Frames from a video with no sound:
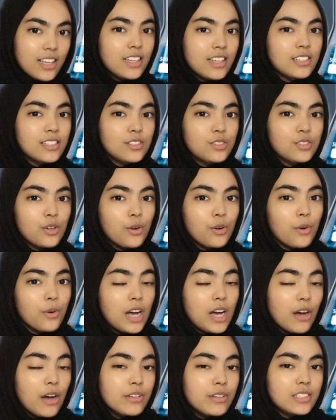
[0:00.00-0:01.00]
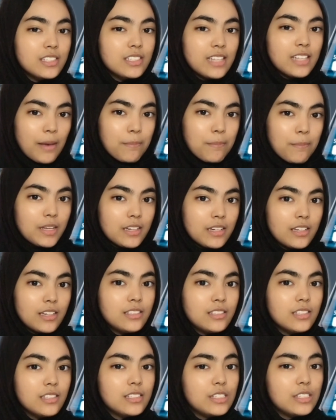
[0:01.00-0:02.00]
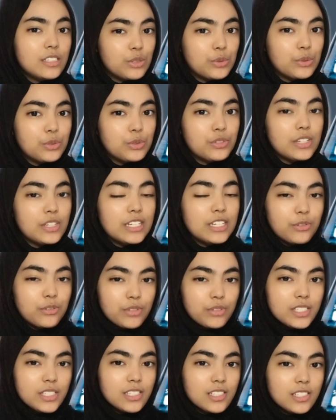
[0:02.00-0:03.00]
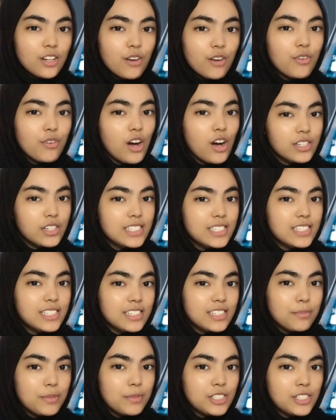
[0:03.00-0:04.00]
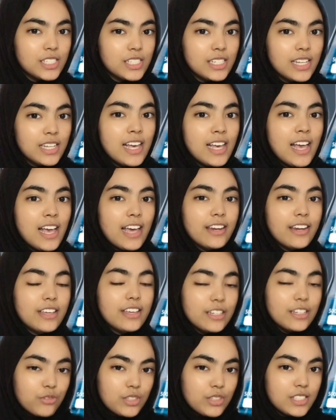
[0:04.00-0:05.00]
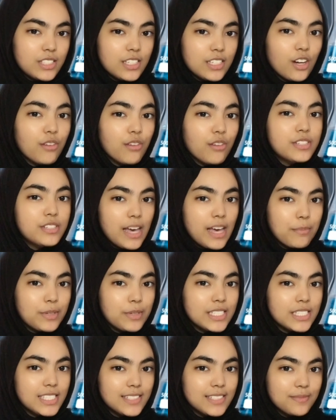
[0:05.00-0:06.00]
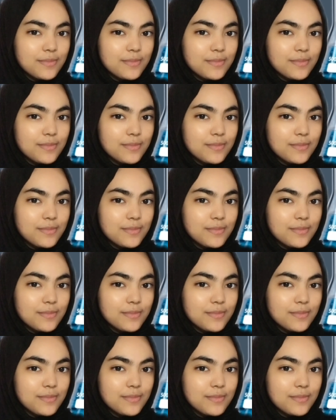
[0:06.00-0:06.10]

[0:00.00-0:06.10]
So how is this happen? This is due to the increasing of oxygen depletion and the increasing of debris.